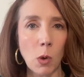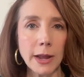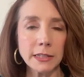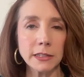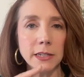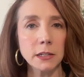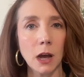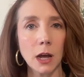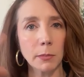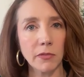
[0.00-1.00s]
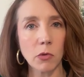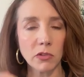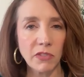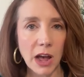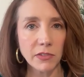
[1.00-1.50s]
Y, and Z done before
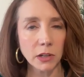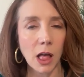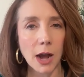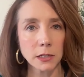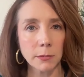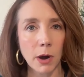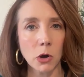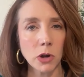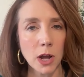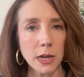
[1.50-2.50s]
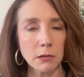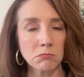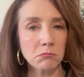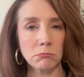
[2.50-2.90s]
five o'clock tomorrow night,